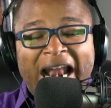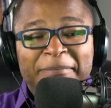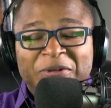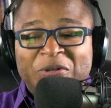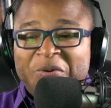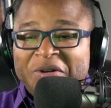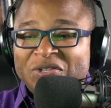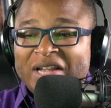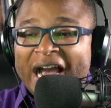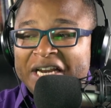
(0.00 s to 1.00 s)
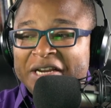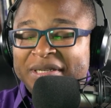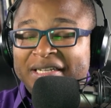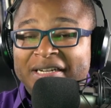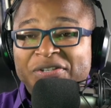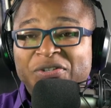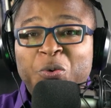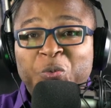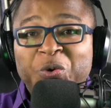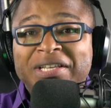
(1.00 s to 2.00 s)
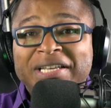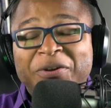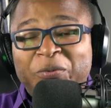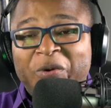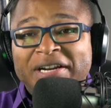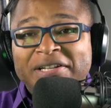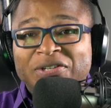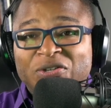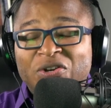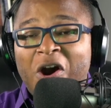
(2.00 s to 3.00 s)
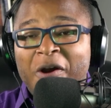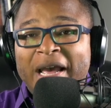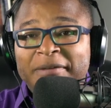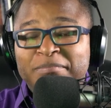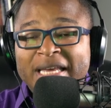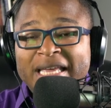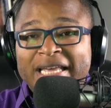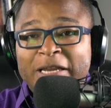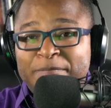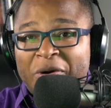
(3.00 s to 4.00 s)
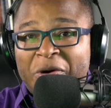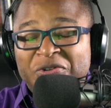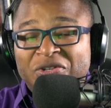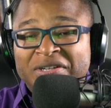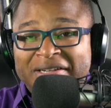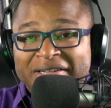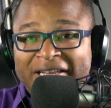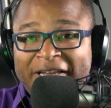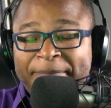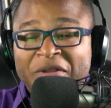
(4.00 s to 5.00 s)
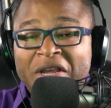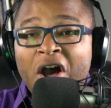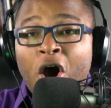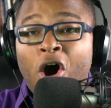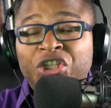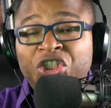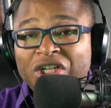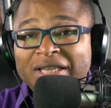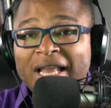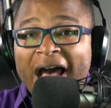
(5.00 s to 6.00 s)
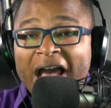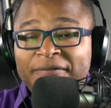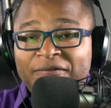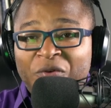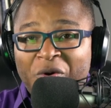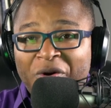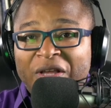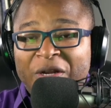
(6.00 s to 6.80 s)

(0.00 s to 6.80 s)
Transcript: And I'm so excited because we're getting ready to start back meeting in person again on July 4th.